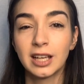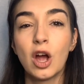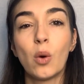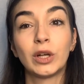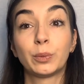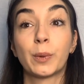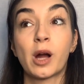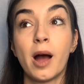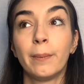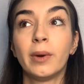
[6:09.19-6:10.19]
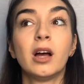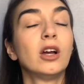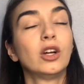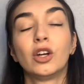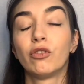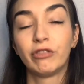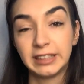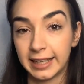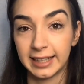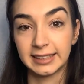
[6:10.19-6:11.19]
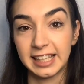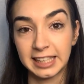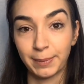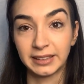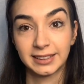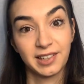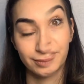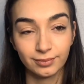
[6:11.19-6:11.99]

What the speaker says: which become ridiculously expensive.